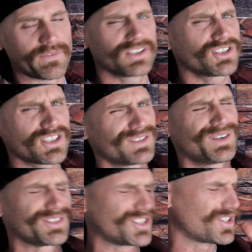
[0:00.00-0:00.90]
It's just
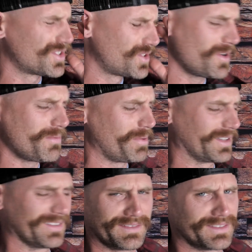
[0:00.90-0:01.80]
a
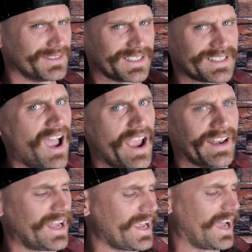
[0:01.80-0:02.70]
stupid design,
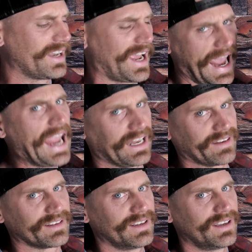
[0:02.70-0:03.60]
and I hate
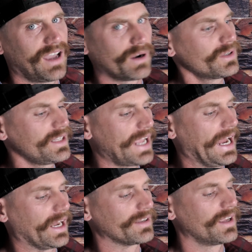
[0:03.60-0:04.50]
it. I really
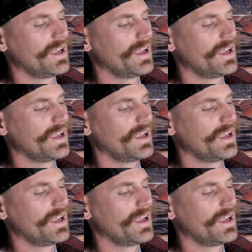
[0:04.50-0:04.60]
hate it.